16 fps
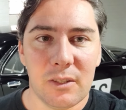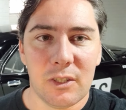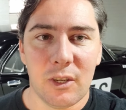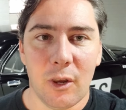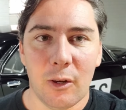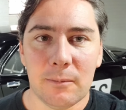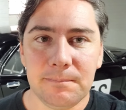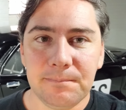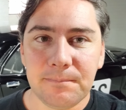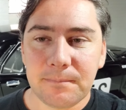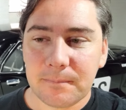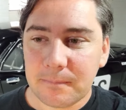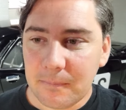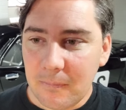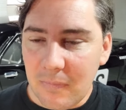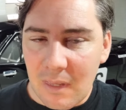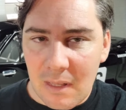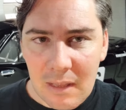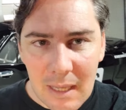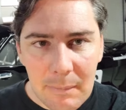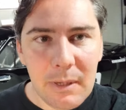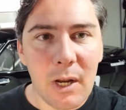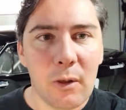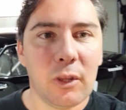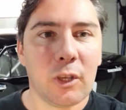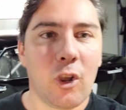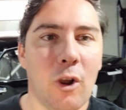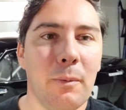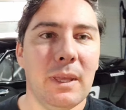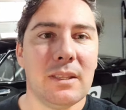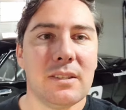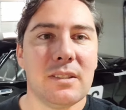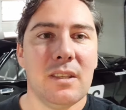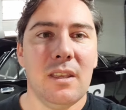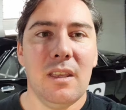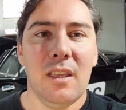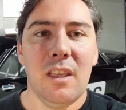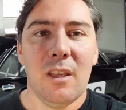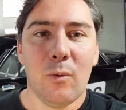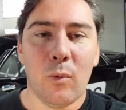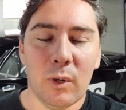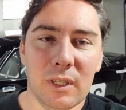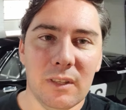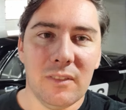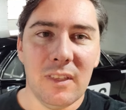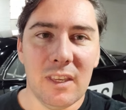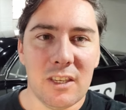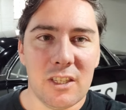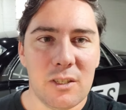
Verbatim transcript: So let me know in the comments what you think.